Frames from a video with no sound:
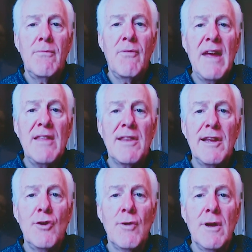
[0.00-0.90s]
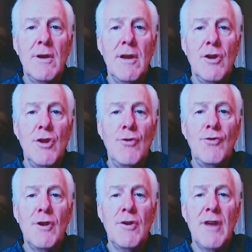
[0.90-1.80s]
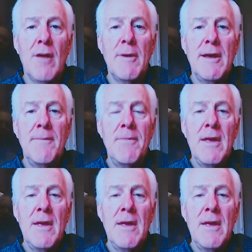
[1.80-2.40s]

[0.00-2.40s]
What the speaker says: faith leader in Houston tell me,